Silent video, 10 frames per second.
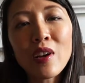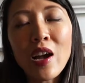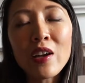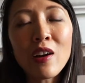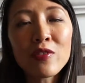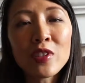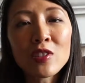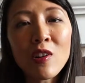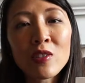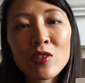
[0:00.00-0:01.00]
I often
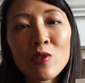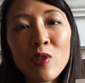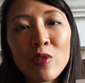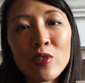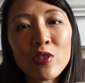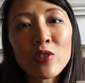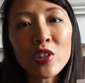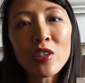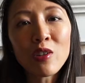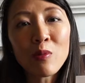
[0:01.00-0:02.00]
saw in the store
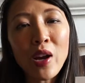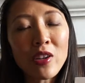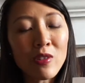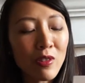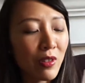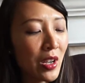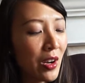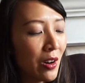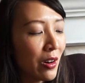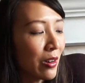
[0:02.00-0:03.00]
usually are white or
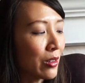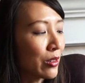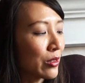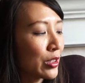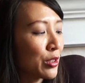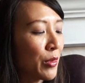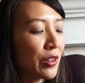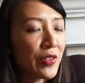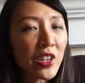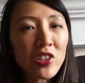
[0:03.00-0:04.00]

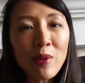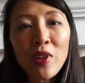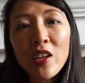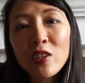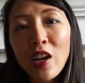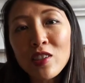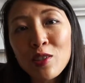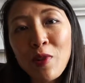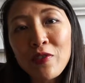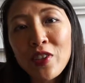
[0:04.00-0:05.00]
smoke finish. I'm glad I got the
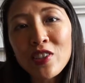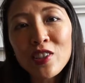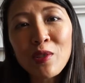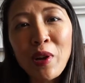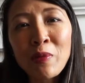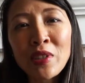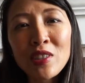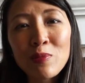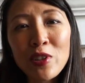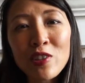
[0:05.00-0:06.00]
smoke finish because the white ones,
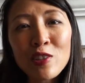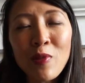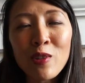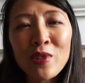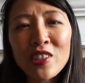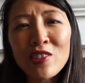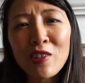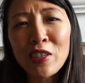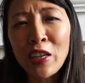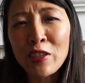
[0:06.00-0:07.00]
especially the small ones, they start
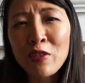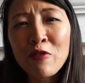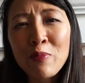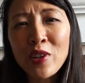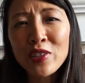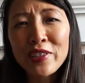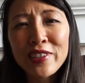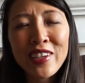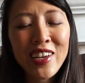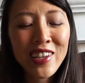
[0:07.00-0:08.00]
looking like
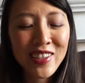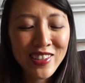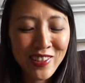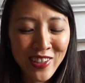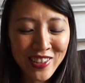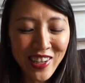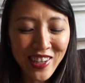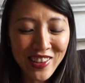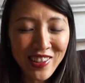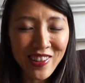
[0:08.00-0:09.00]
toothbrushes. So hence I
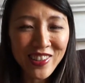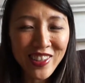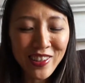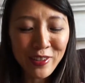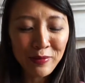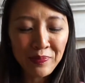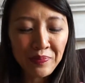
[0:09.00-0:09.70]
got the darker color.